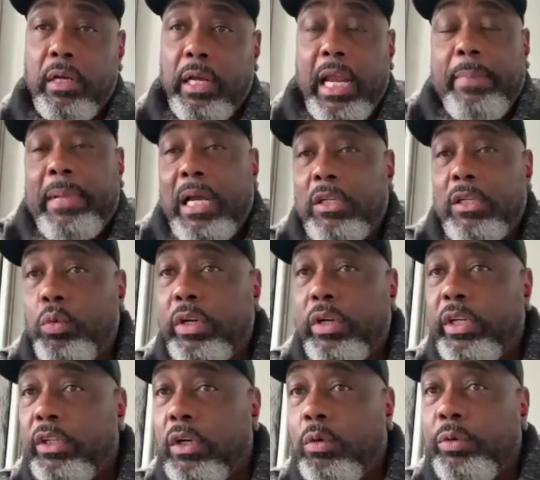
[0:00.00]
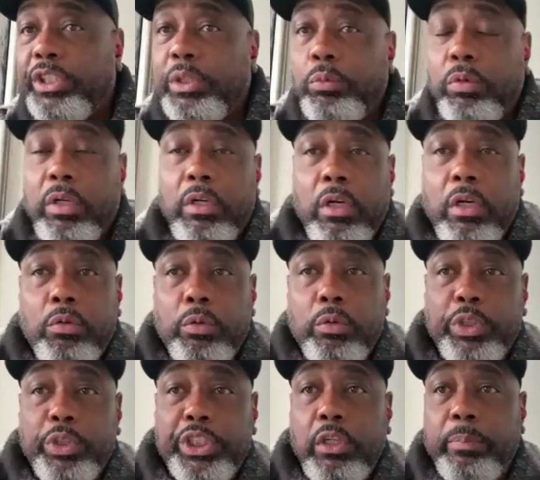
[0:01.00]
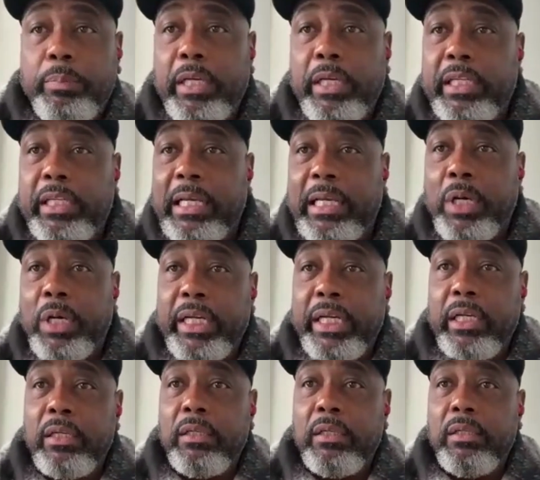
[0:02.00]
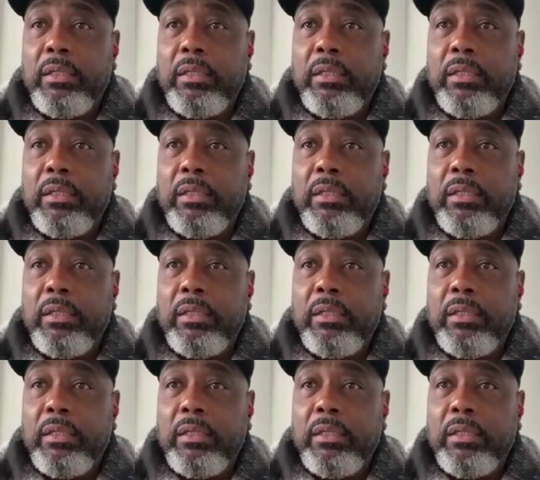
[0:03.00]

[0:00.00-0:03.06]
Hey, man, I just want to know when she want to know when she gonna be able to get that money.